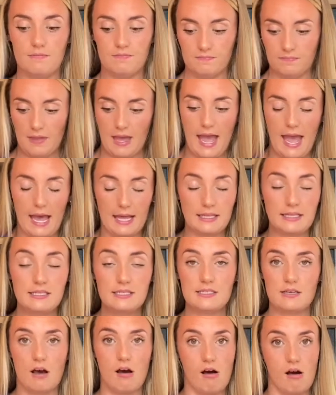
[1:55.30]
Hands,
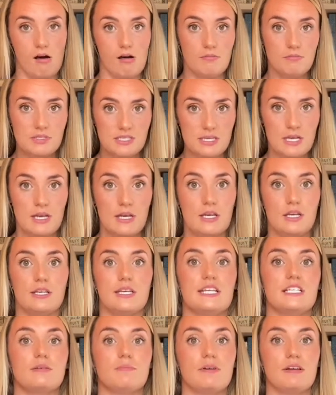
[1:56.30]
arms
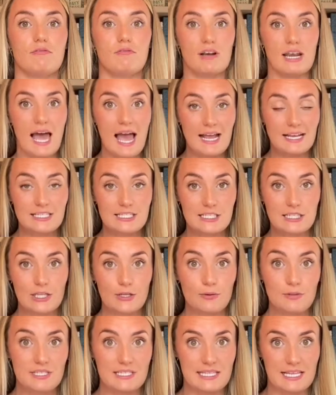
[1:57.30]
need to be relaxed
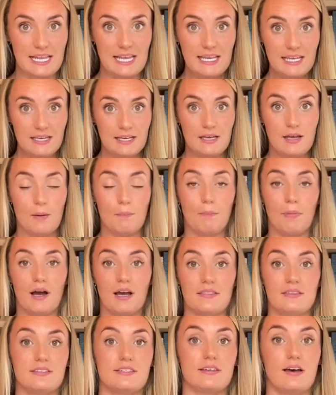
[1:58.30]
loosely by
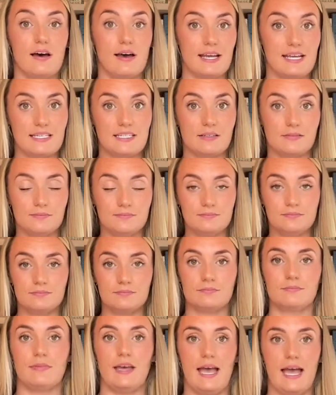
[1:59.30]
the side.
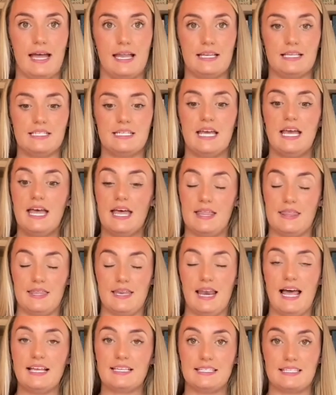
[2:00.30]
And the
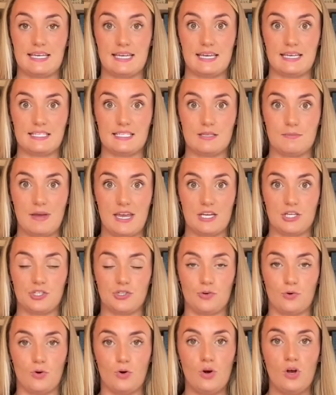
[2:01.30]
last thing is to make
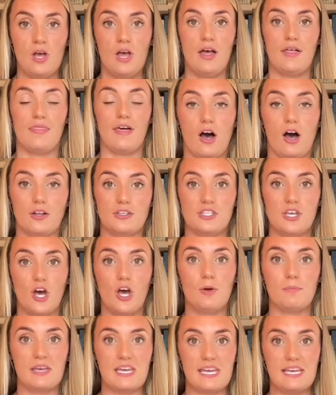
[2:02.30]
sure that
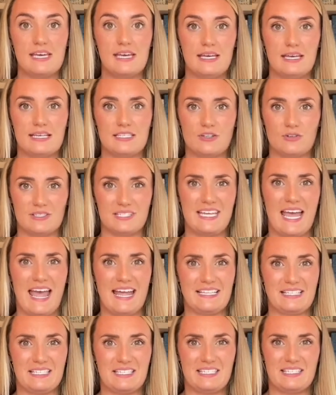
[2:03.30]
tummy is not
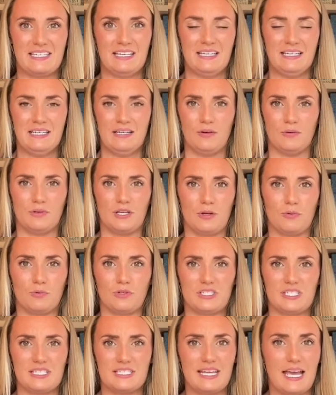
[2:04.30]
tense. We don't want
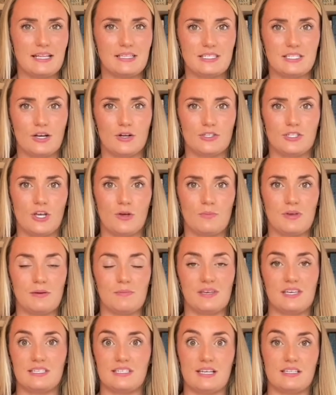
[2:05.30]
to tense our tummy
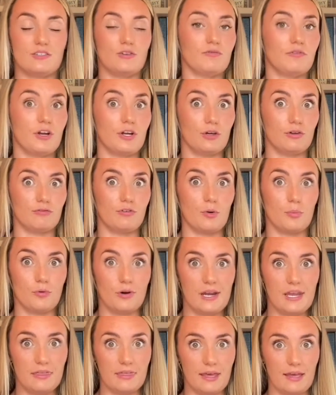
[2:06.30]
because that's not very good for our
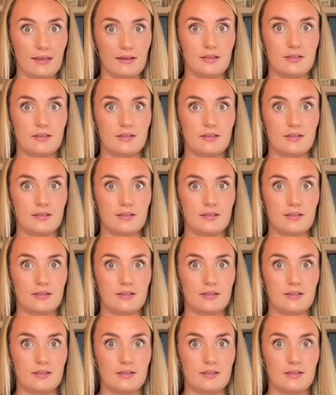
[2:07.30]
breathing.